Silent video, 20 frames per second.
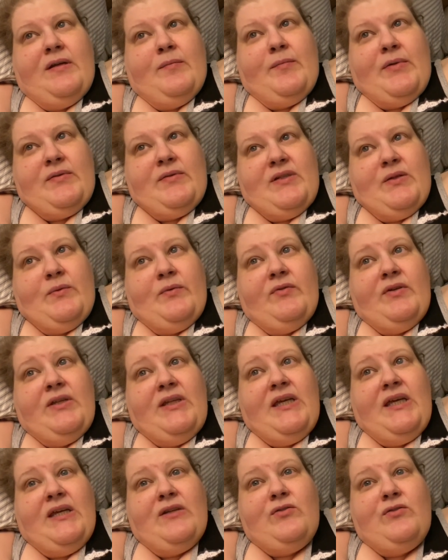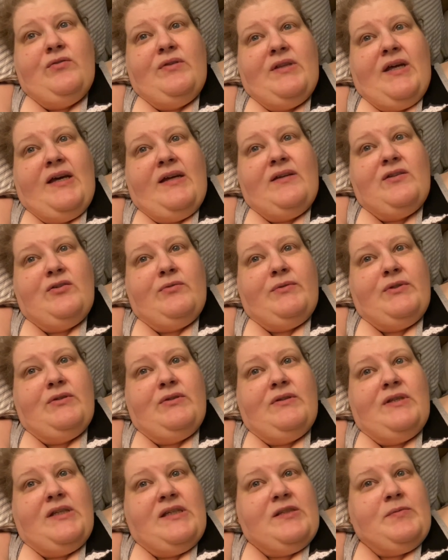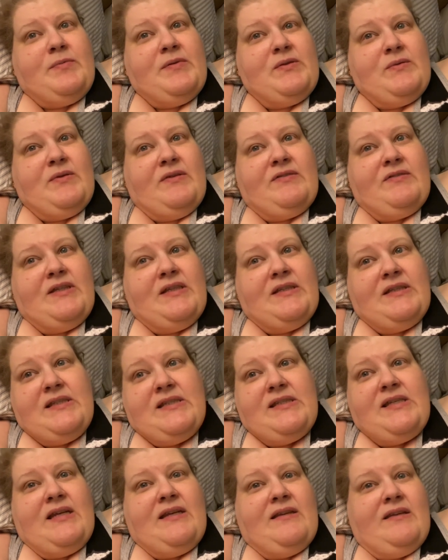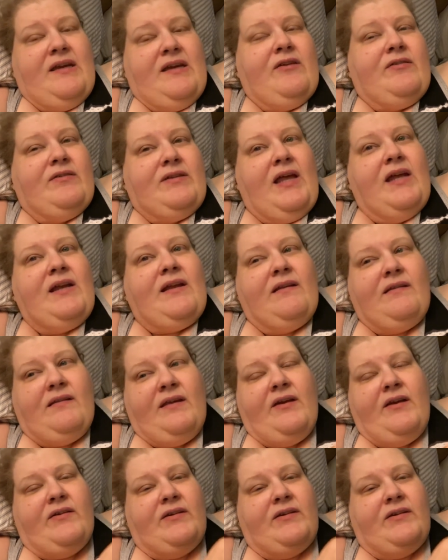But I was like, we really can't do that until we do this because we have to get this out of there and that out of there.